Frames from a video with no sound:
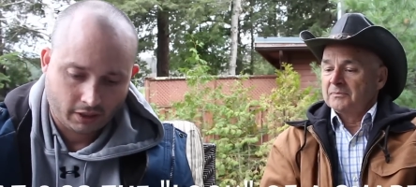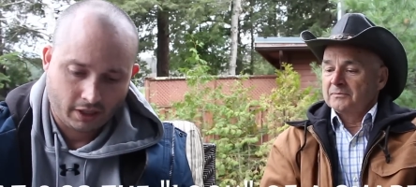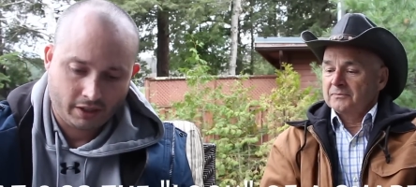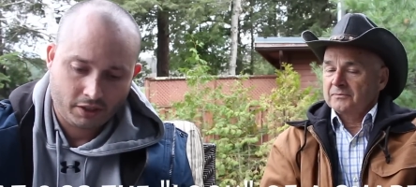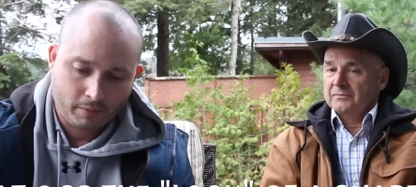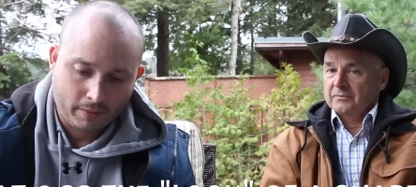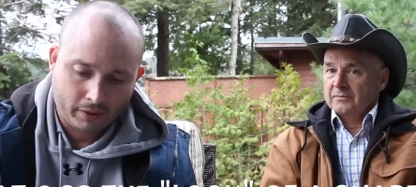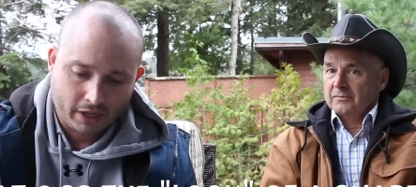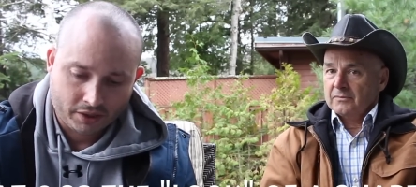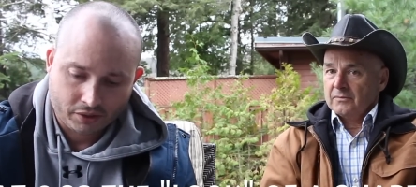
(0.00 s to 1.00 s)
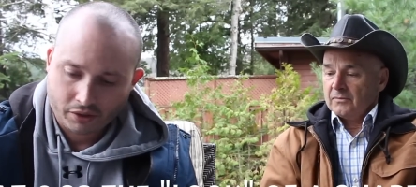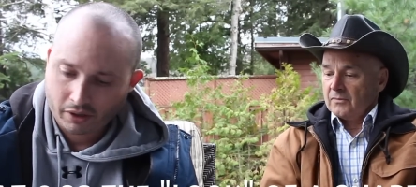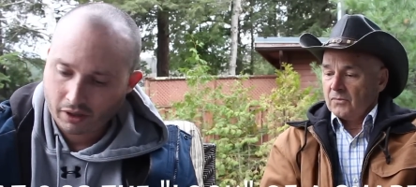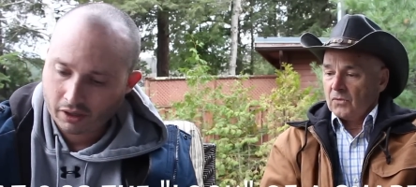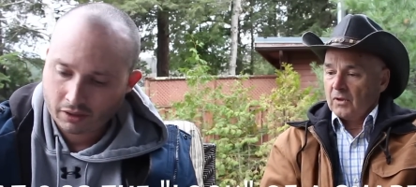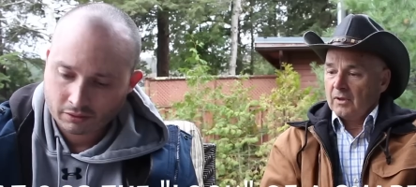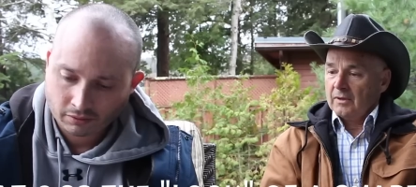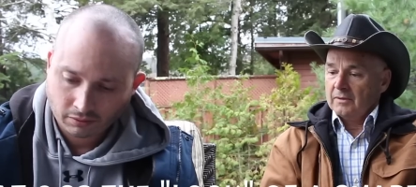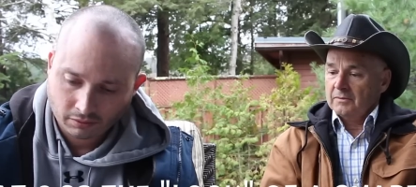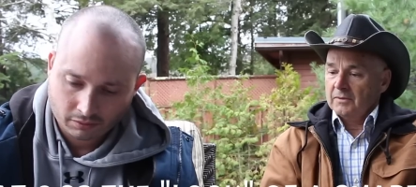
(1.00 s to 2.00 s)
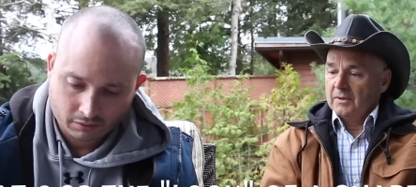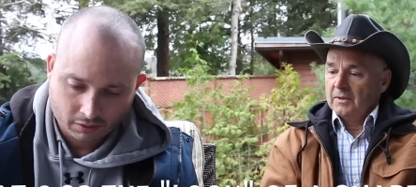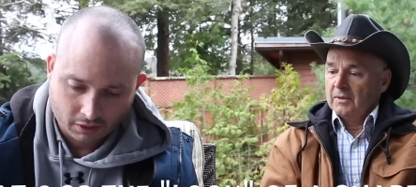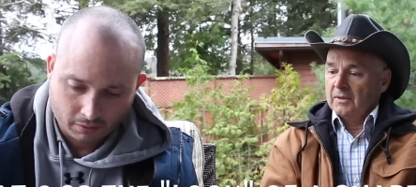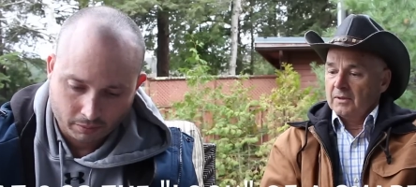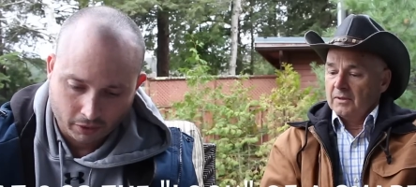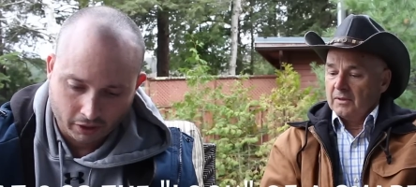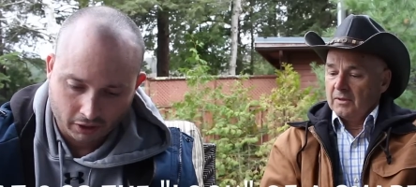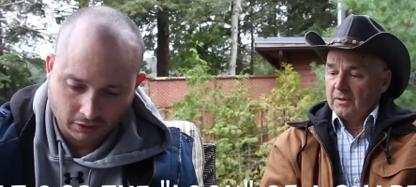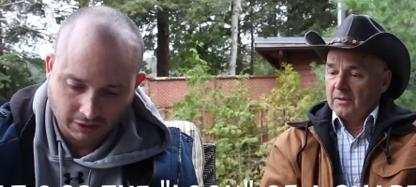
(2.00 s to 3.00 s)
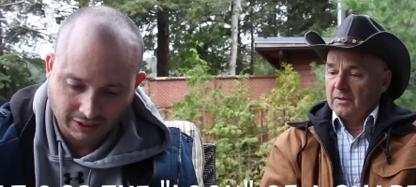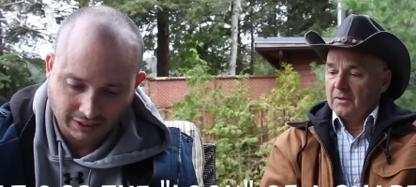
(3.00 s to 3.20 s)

Speaker 1: Uh, these paper towels are starting to Oh, we here.